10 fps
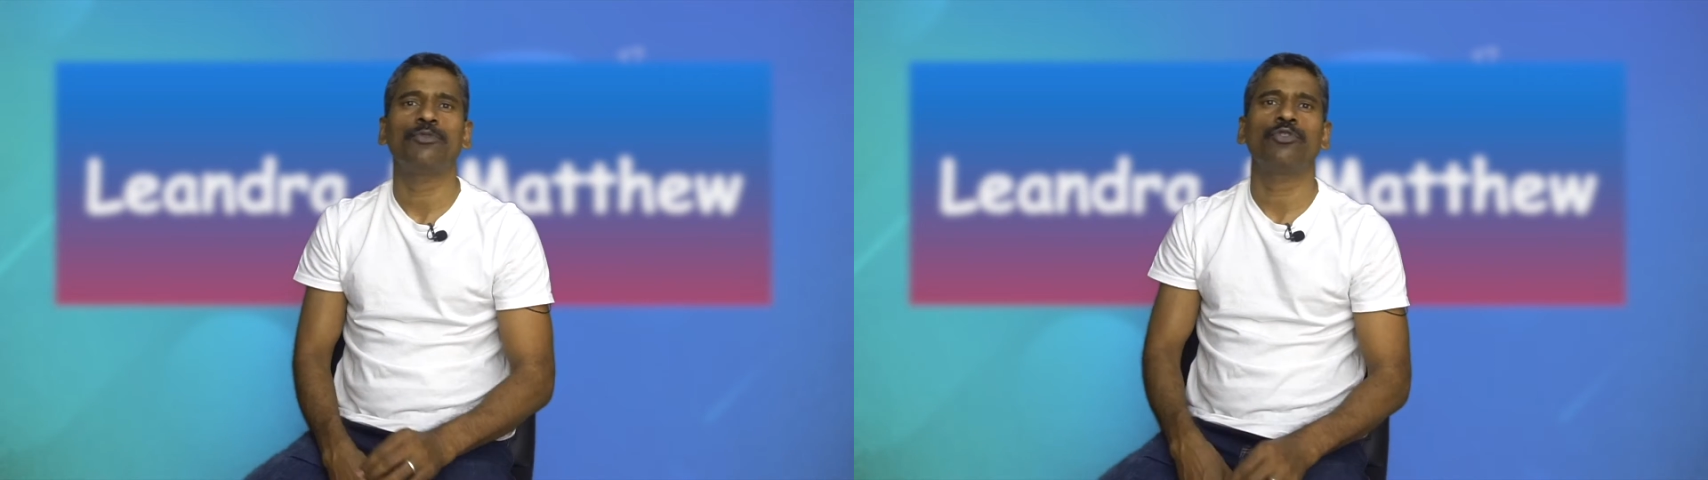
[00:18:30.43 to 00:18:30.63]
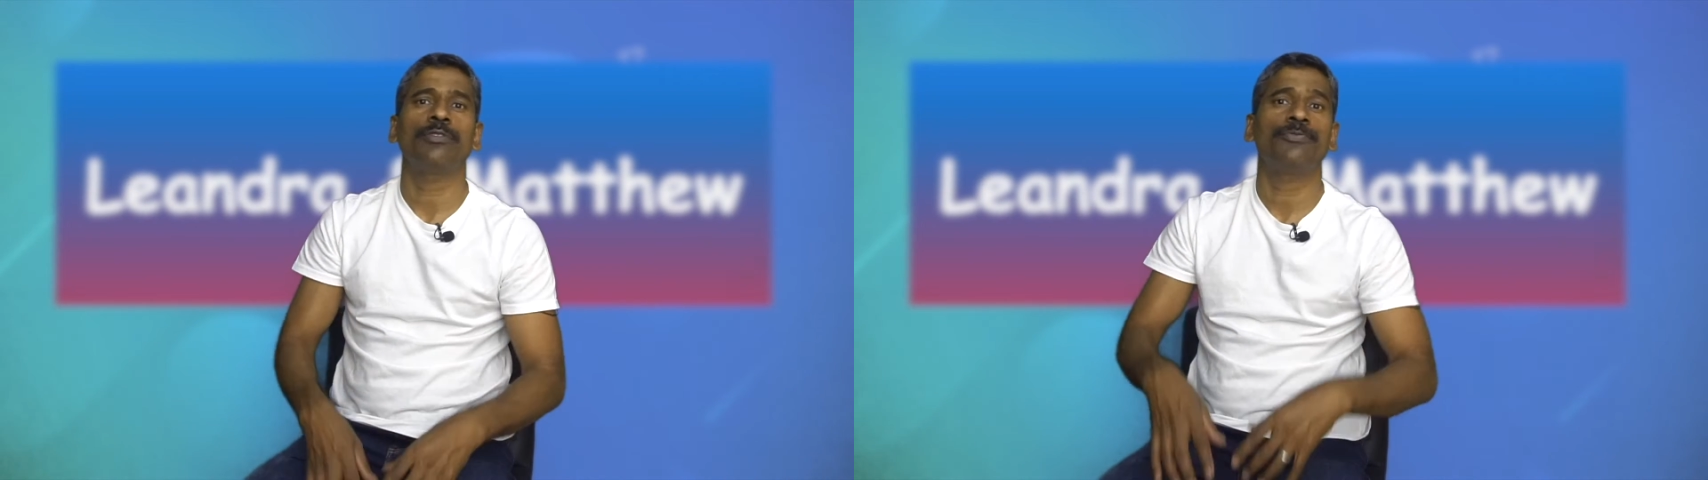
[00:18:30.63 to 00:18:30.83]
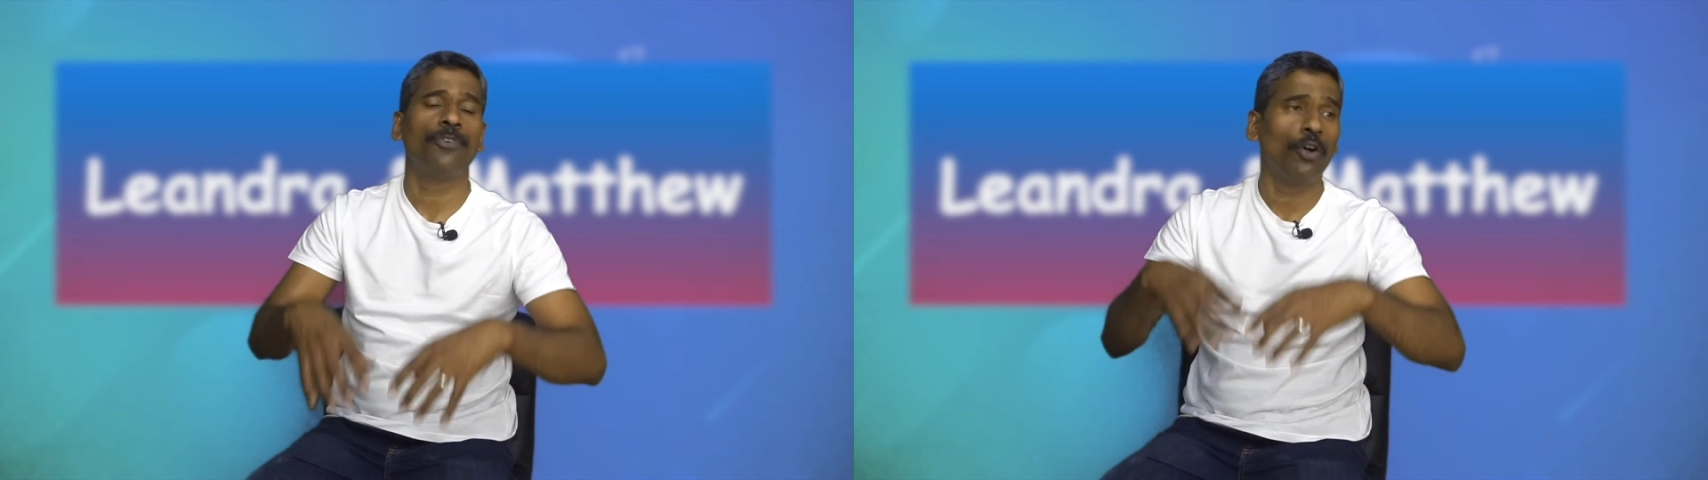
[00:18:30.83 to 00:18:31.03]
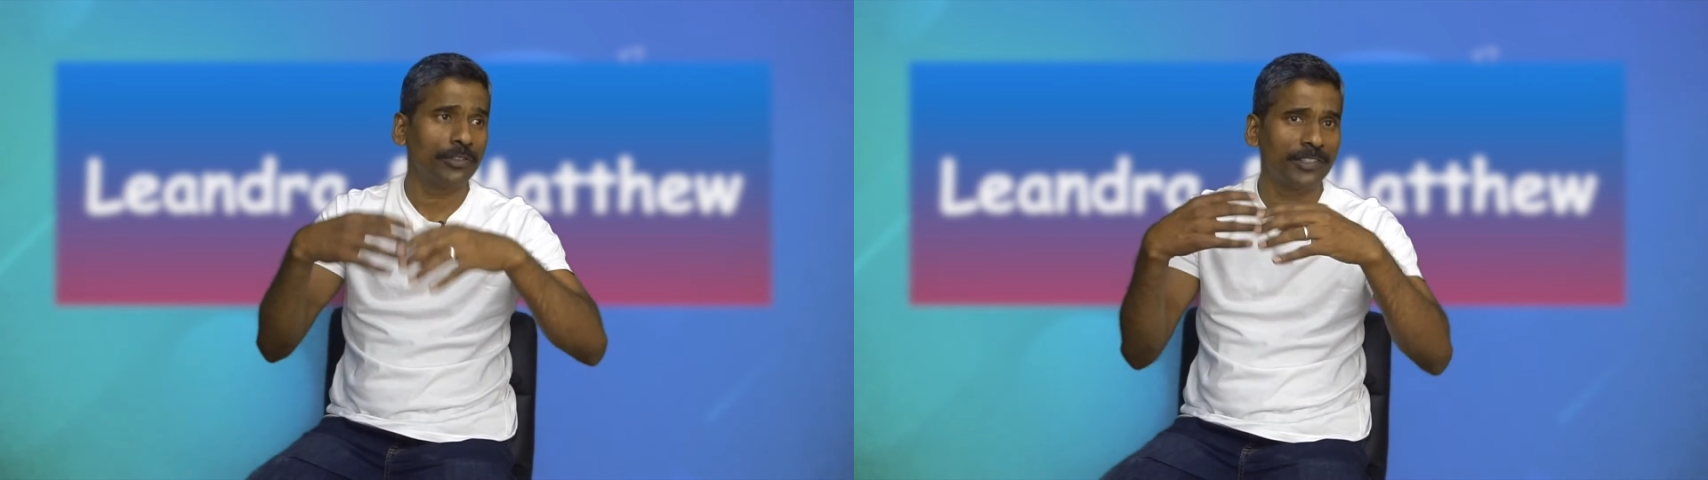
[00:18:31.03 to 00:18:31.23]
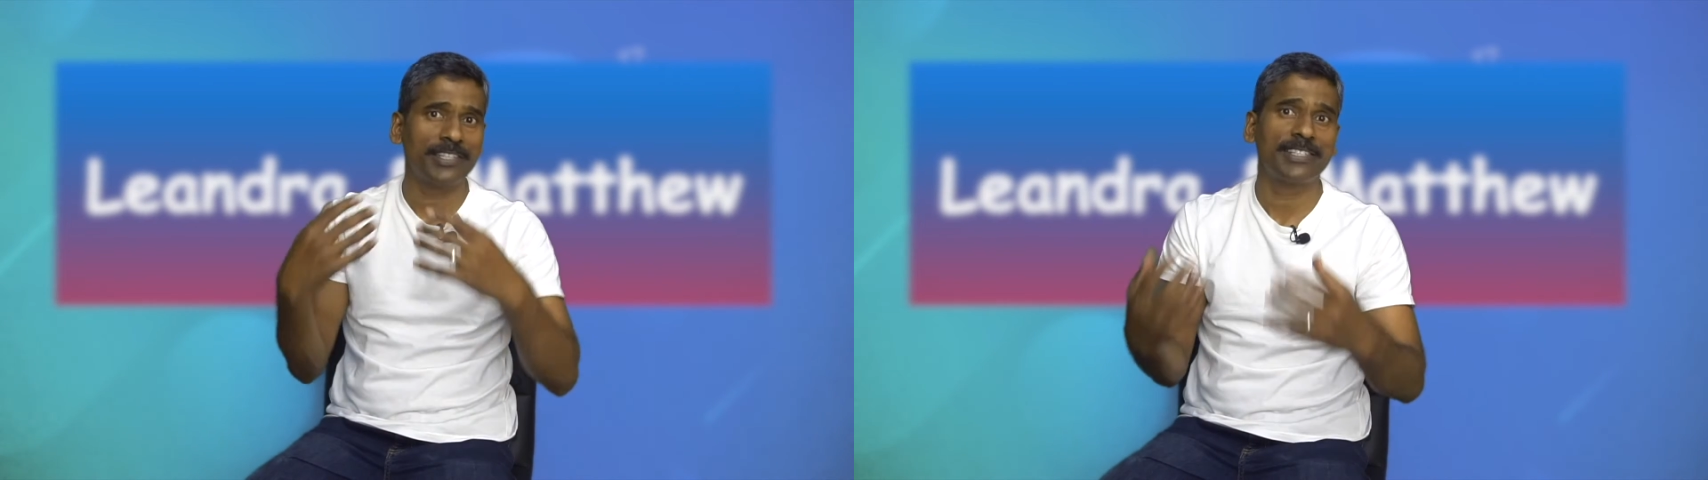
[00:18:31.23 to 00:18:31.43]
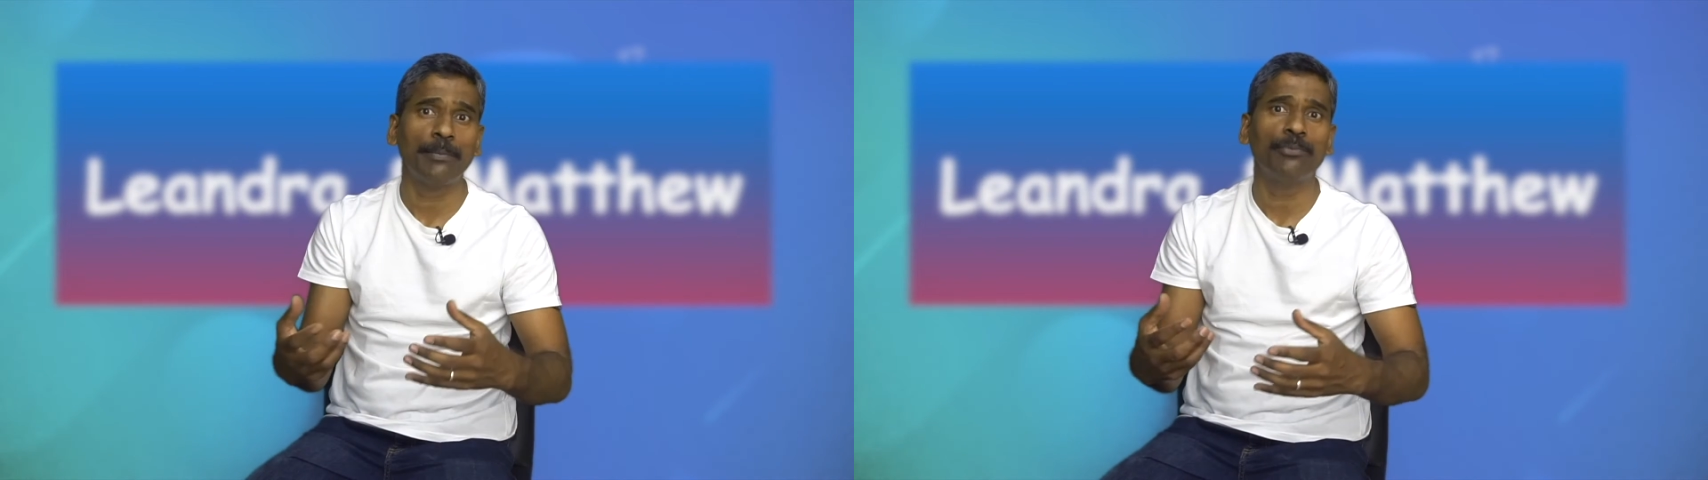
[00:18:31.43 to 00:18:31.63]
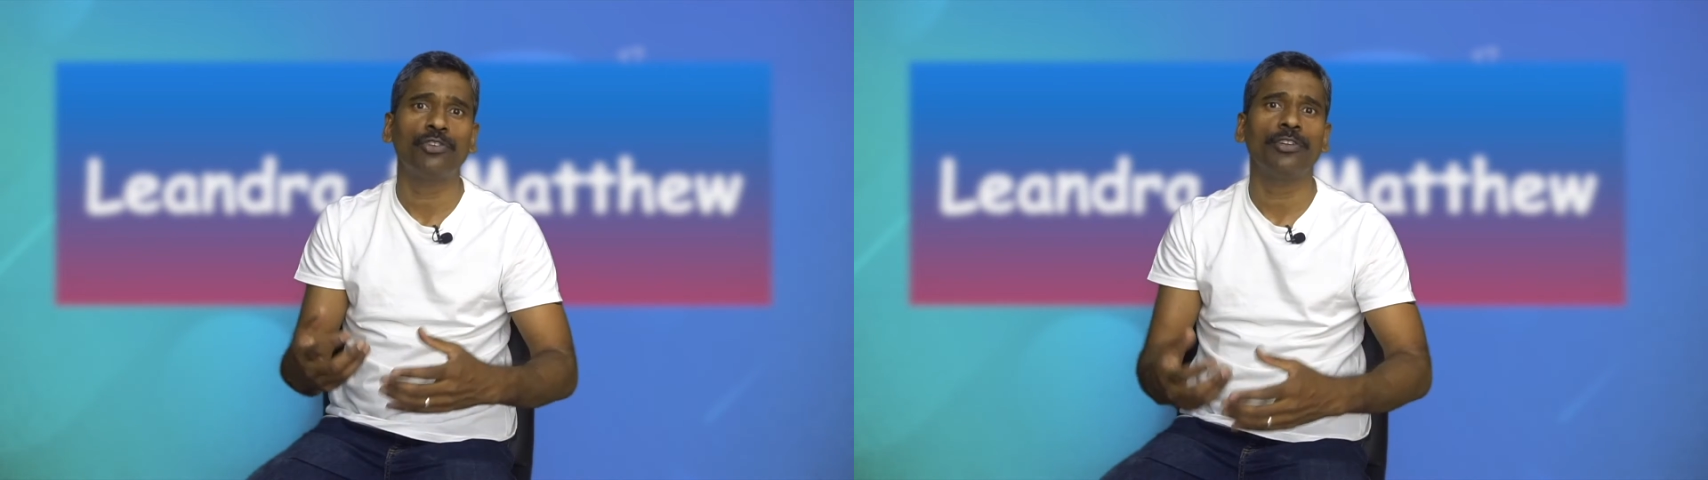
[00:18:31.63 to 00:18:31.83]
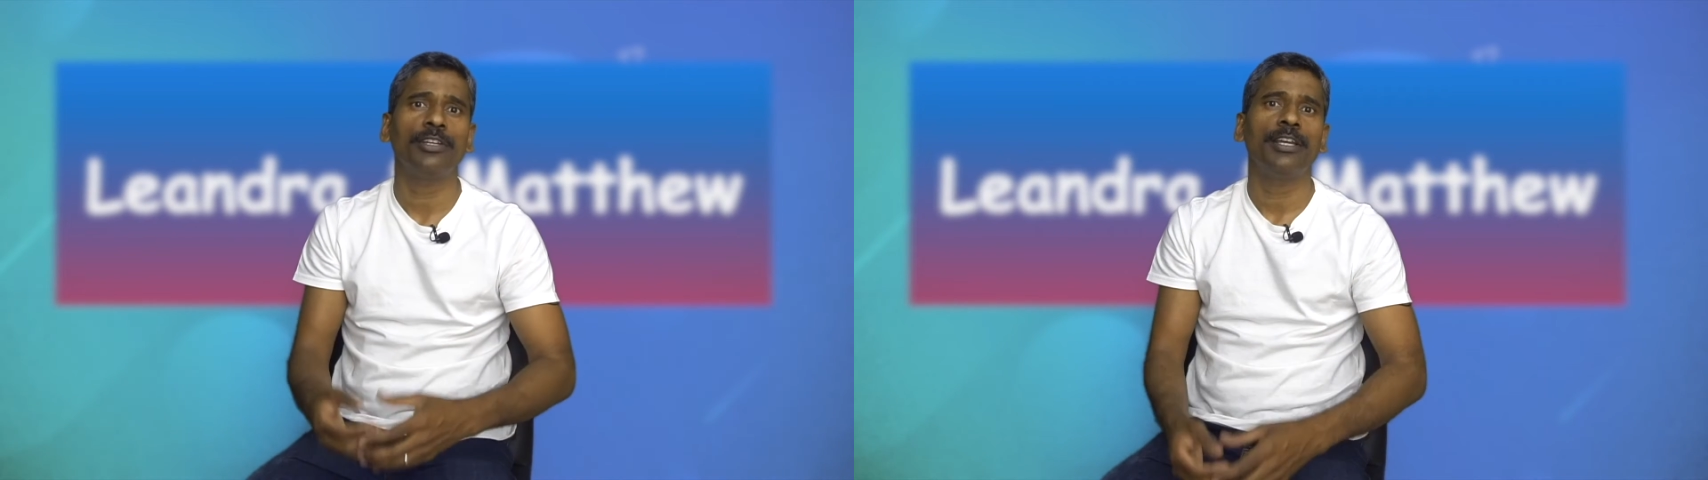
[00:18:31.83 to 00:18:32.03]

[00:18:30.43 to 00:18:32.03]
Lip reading: to the false assumption